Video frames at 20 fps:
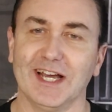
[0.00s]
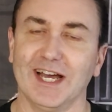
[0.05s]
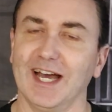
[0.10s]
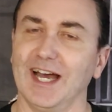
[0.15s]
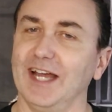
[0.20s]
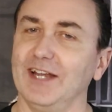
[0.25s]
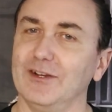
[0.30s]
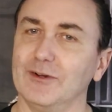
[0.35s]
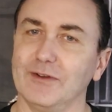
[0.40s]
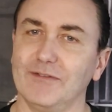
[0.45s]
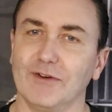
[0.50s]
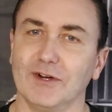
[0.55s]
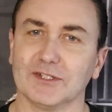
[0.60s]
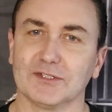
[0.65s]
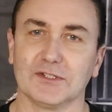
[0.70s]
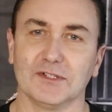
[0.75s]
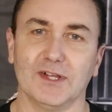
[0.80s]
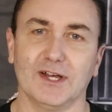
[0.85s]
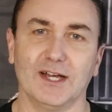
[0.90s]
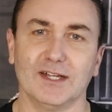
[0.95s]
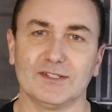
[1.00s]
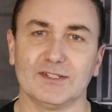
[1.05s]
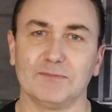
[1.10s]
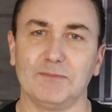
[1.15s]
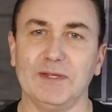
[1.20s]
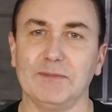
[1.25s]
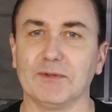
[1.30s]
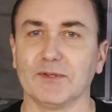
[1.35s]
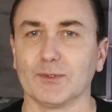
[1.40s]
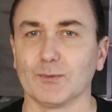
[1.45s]
Uh, I know we've also
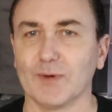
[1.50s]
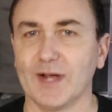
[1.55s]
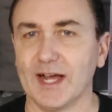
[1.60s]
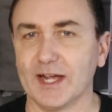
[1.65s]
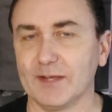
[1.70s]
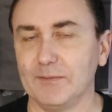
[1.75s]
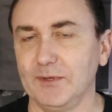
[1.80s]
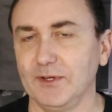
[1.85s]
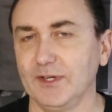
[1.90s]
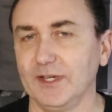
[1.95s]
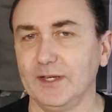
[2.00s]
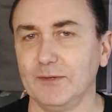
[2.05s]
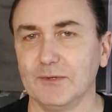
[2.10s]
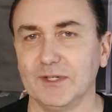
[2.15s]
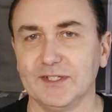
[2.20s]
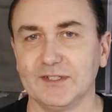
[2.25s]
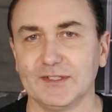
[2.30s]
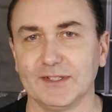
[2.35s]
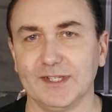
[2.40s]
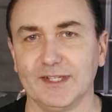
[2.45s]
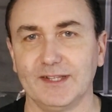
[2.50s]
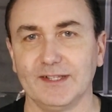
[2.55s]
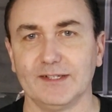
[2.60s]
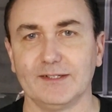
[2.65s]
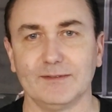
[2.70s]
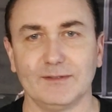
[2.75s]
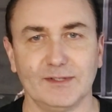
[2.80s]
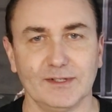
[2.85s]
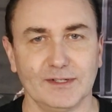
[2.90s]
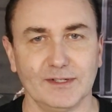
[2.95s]
lost people in the rock community recently. The,
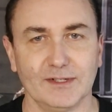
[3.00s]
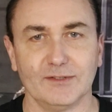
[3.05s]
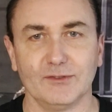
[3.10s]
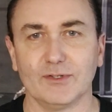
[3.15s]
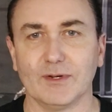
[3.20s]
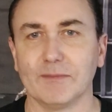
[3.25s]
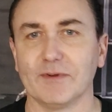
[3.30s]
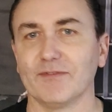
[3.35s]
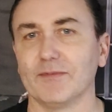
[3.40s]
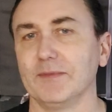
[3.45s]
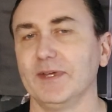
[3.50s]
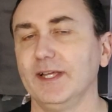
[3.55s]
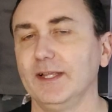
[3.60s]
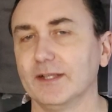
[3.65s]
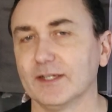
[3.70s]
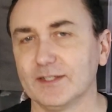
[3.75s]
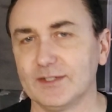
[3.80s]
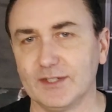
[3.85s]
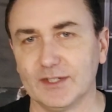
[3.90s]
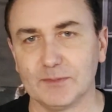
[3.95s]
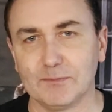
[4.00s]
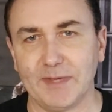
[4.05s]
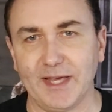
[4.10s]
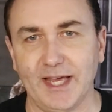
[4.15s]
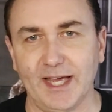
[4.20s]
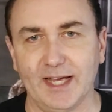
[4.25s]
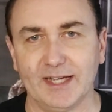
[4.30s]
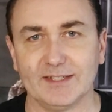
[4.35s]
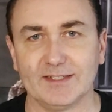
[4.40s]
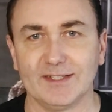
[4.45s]
the, drummer from Helix just
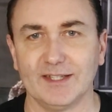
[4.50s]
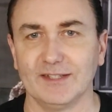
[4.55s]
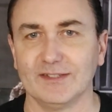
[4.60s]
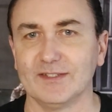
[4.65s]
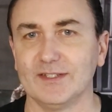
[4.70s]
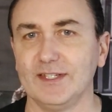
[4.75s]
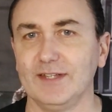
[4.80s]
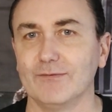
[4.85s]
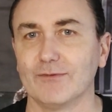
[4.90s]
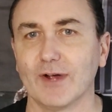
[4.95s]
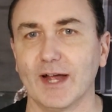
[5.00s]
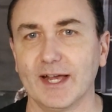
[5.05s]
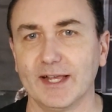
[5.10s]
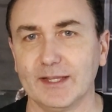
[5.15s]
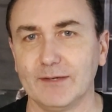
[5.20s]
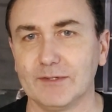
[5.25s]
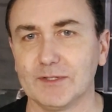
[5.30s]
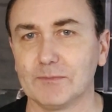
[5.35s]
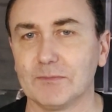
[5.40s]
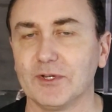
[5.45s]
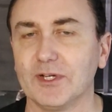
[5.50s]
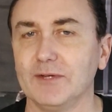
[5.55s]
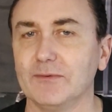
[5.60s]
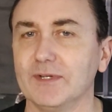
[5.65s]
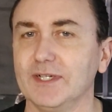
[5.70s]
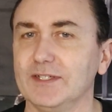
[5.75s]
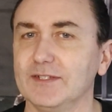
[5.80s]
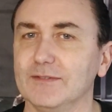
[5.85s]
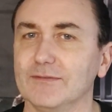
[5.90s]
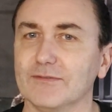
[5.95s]
passed, and Steve Riley was pretty
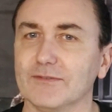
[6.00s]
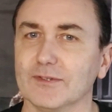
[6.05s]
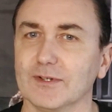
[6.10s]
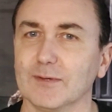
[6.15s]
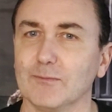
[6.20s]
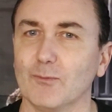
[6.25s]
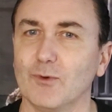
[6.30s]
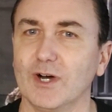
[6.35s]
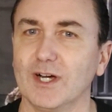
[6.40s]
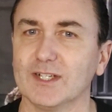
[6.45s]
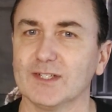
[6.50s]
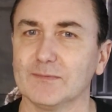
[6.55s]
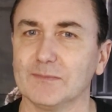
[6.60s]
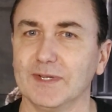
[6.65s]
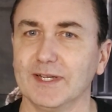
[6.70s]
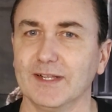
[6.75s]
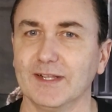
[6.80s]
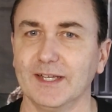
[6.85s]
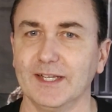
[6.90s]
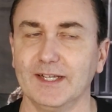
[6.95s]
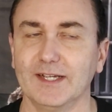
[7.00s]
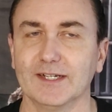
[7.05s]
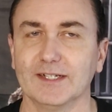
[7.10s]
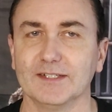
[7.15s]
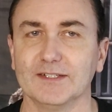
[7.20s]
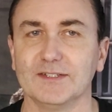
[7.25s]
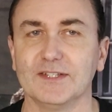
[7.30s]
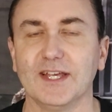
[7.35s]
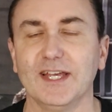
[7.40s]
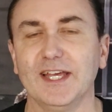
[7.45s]
recent from Wasp and LA
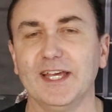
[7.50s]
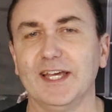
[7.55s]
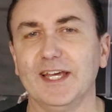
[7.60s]
Guns.